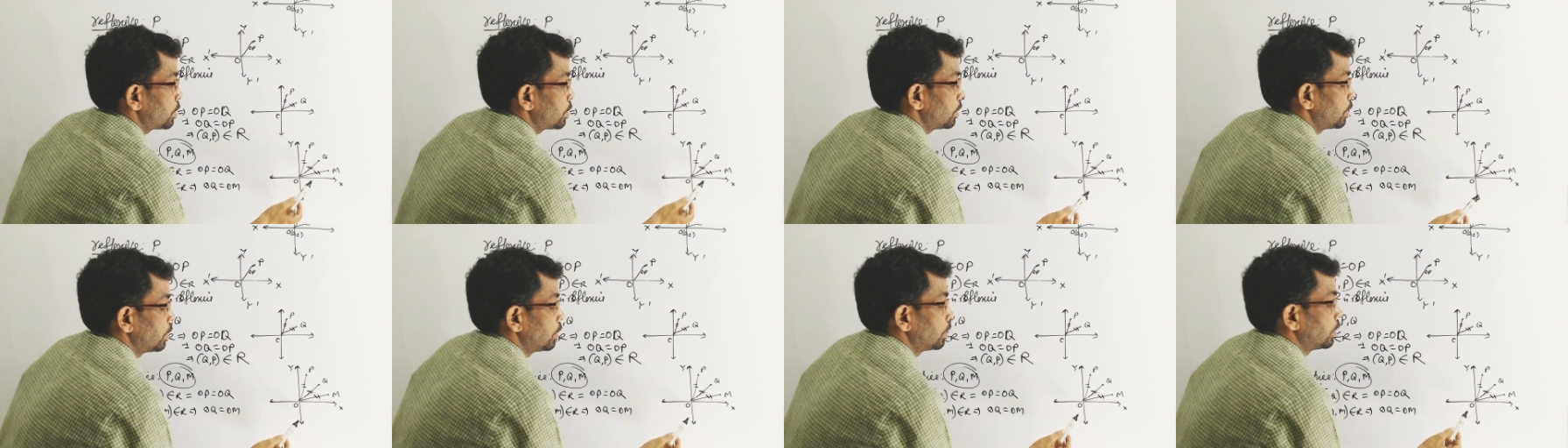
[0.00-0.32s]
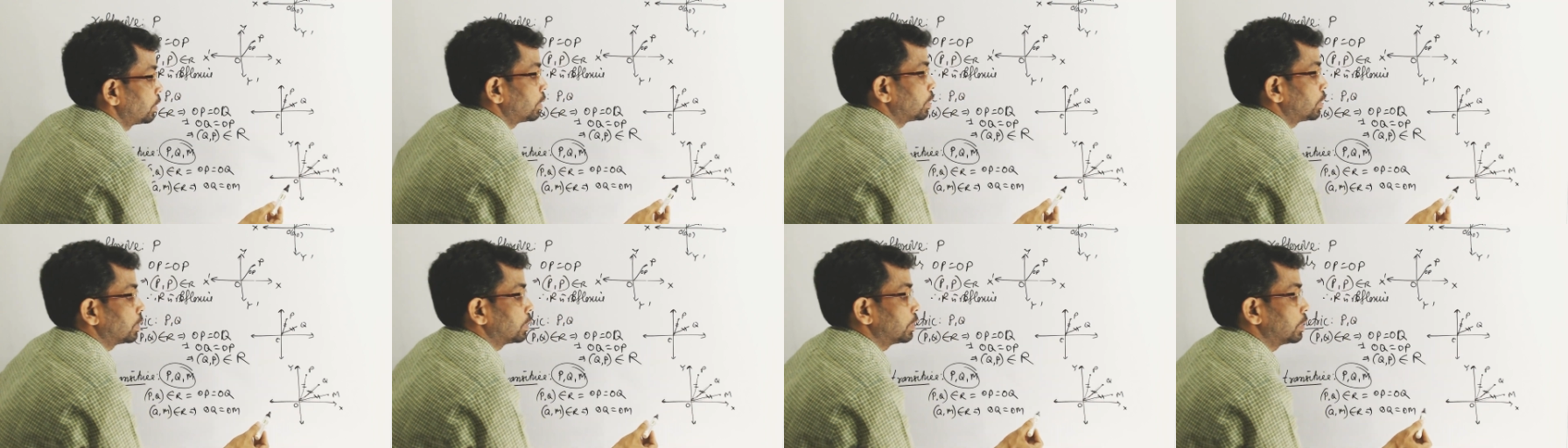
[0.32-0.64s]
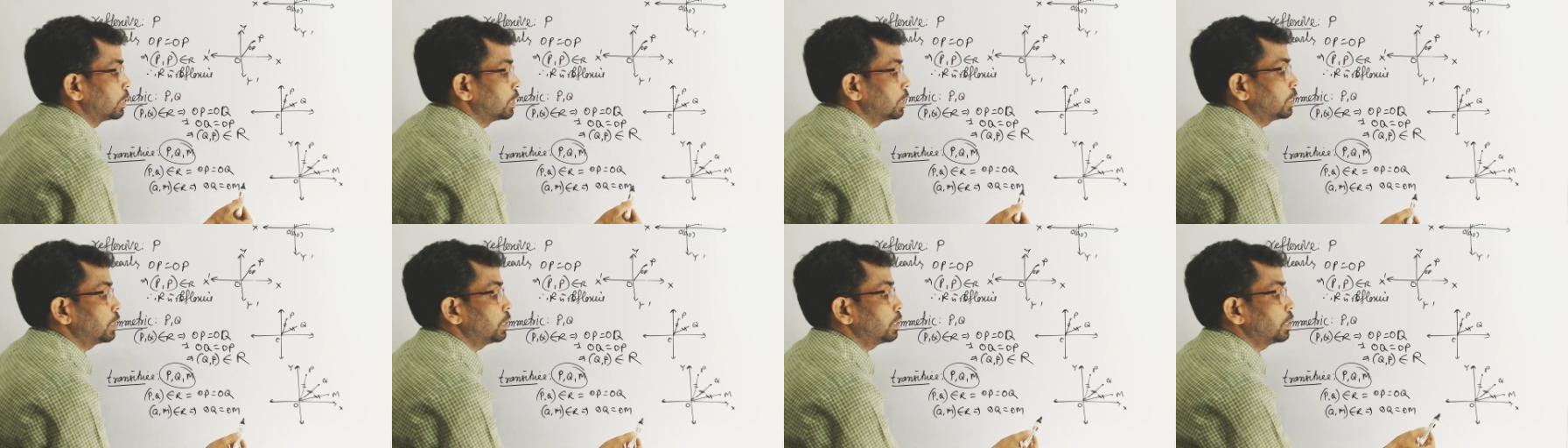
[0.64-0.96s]
then
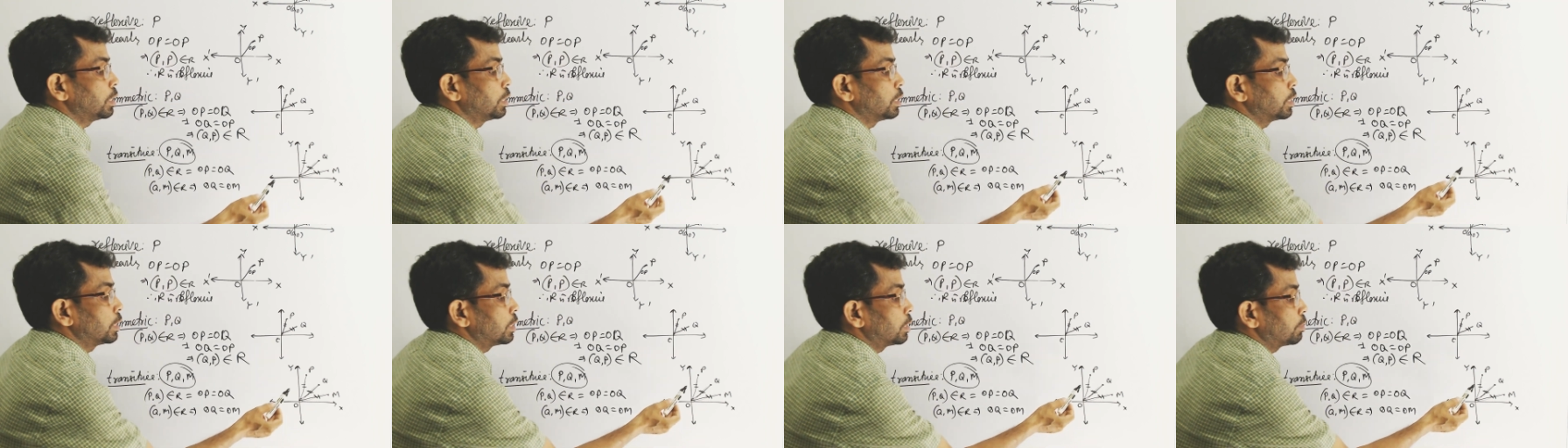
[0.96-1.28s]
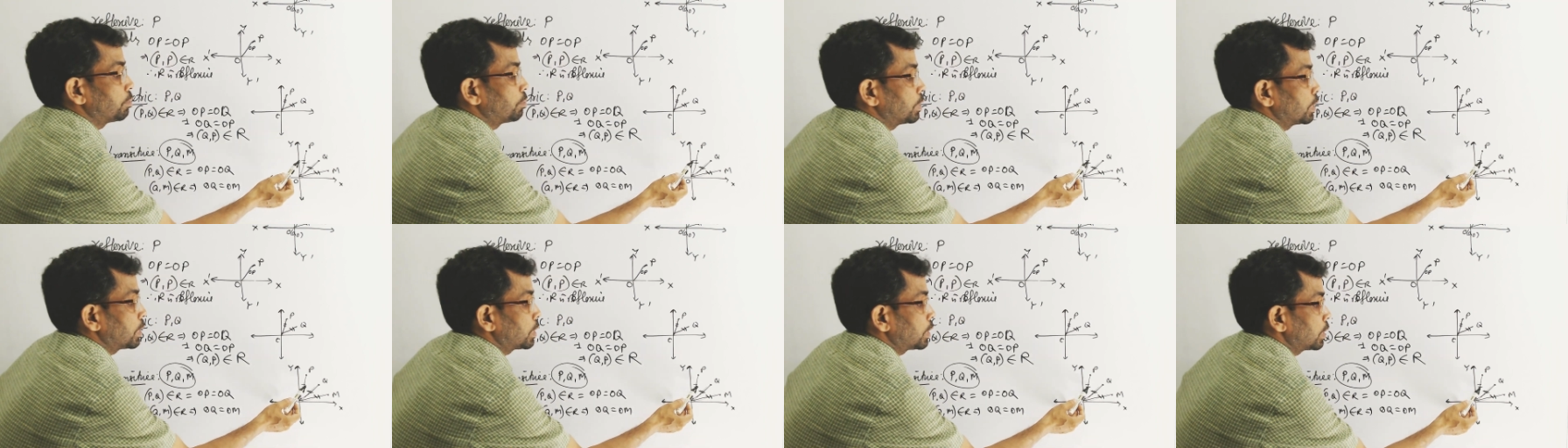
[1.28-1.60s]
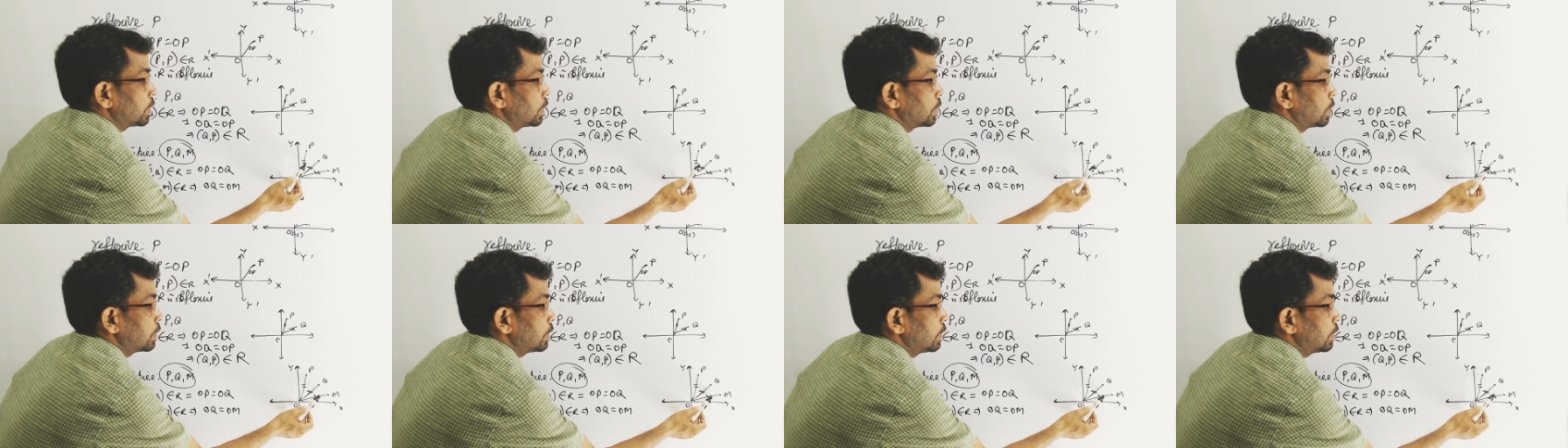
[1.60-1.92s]
the first and the
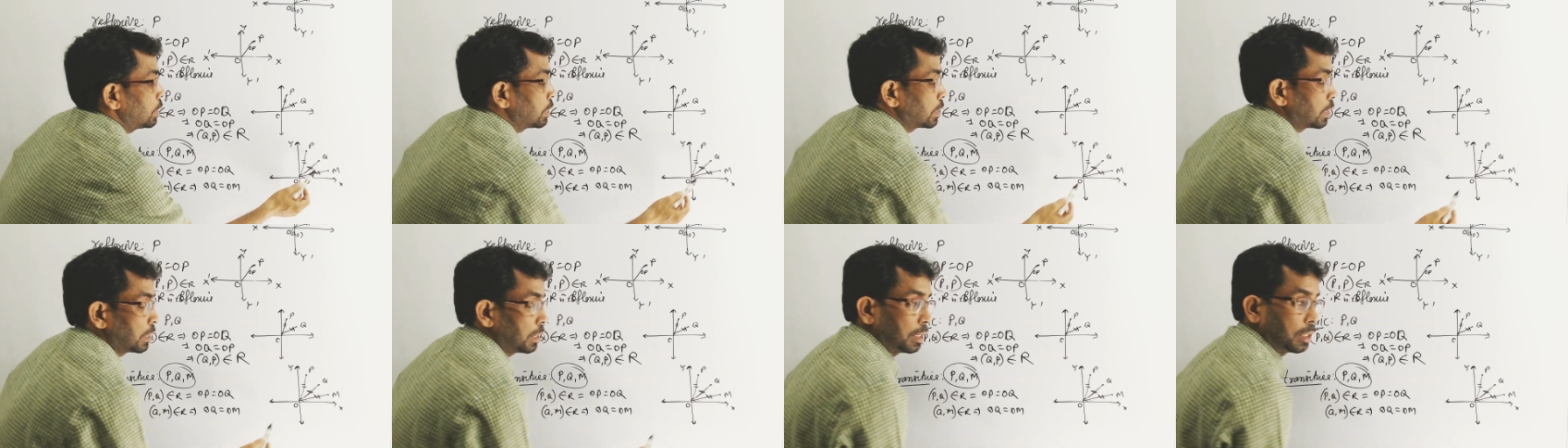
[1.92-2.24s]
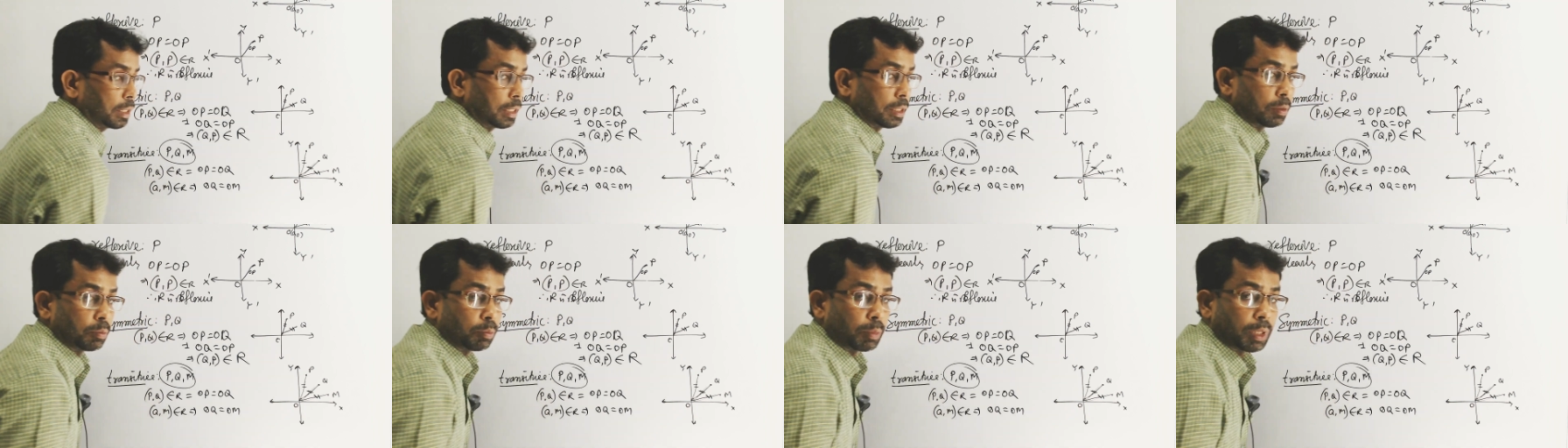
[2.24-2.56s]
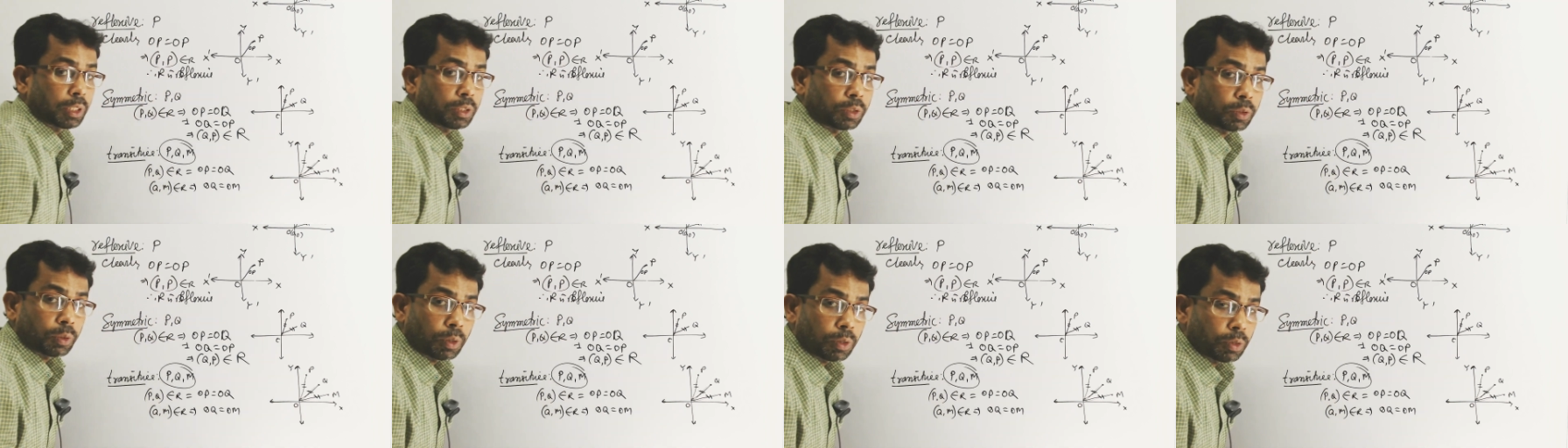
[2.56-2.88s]
third must
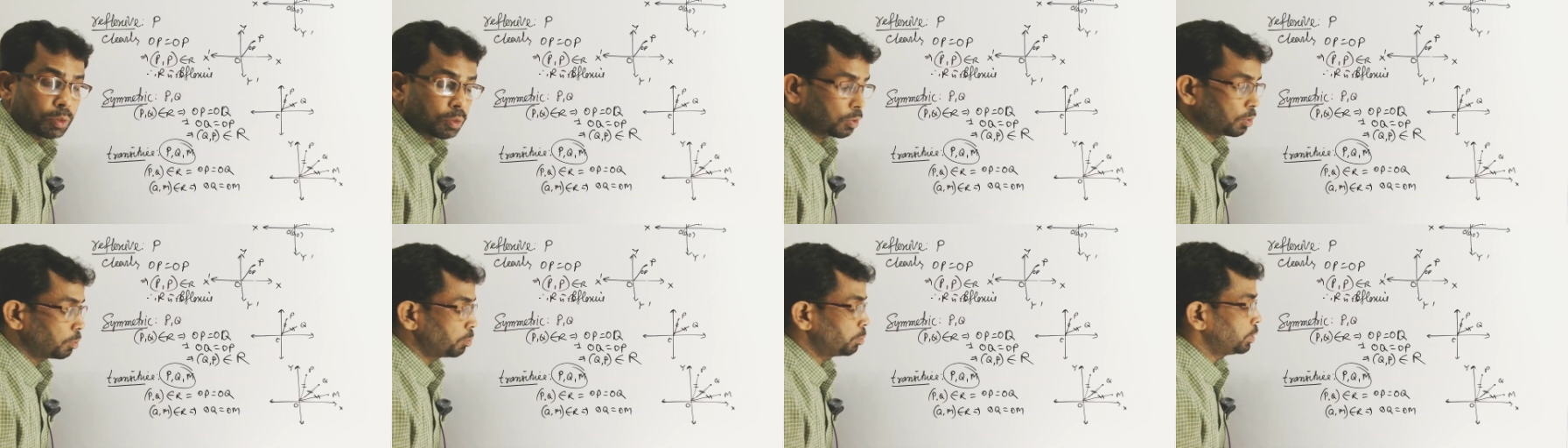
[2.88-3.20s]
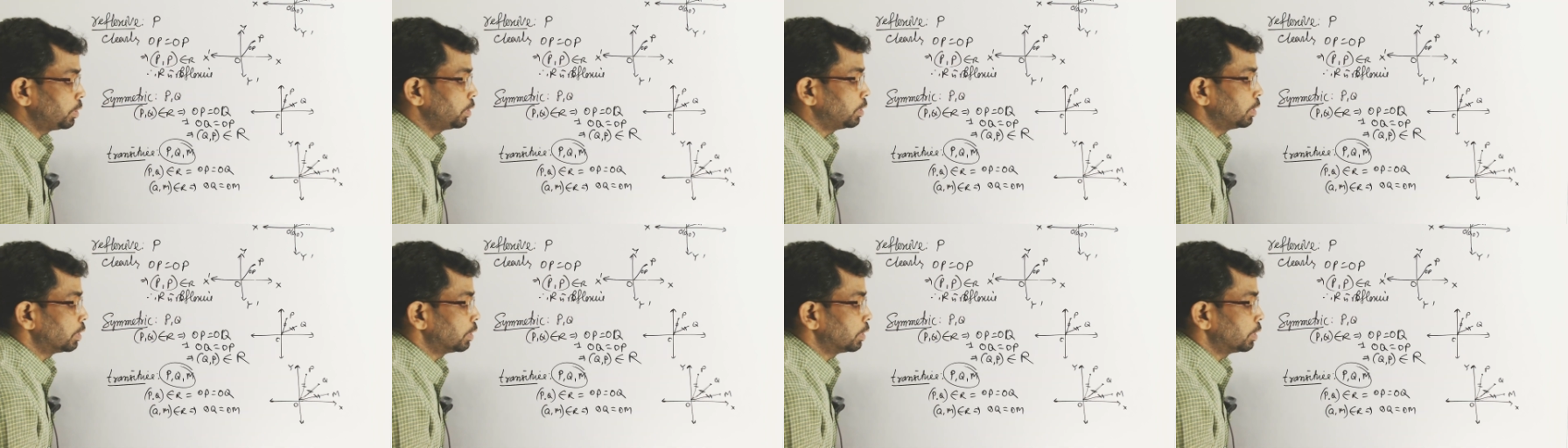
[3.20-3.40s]
also be equal.